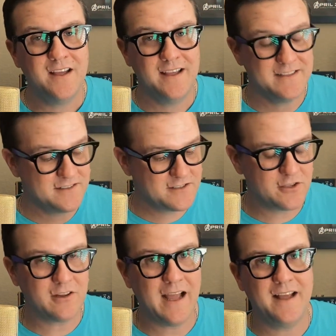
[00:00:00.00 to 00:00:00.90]
it
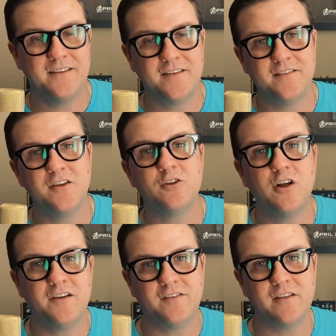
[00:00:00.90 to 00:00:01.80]
still has a single
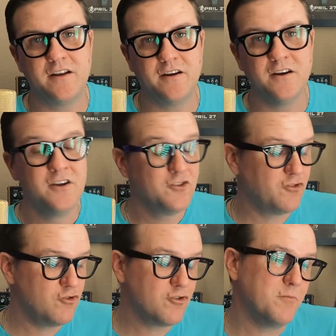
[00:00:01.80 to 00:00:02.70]
oscillator, so
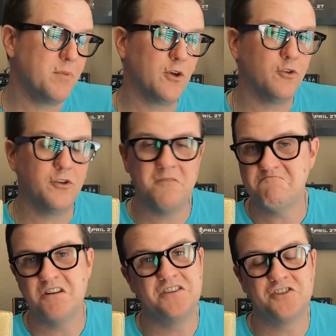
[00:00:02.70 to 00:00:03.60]
you can build
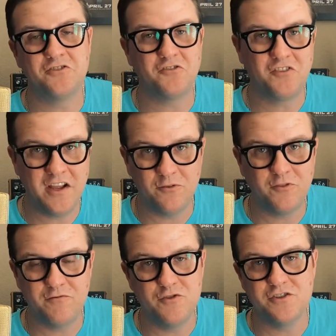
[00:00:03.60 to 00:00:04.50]
additional sounds
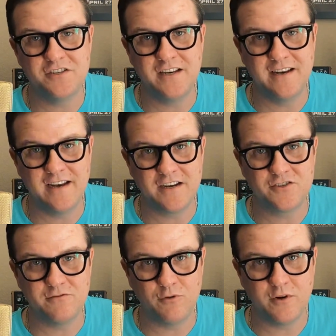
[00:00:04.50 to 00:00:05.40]
if you just need an
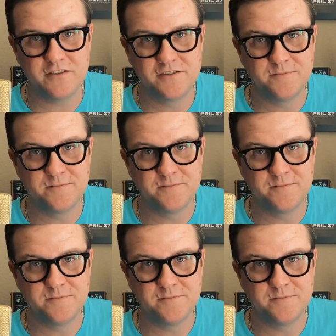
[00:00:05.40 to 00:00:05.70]
extra voice.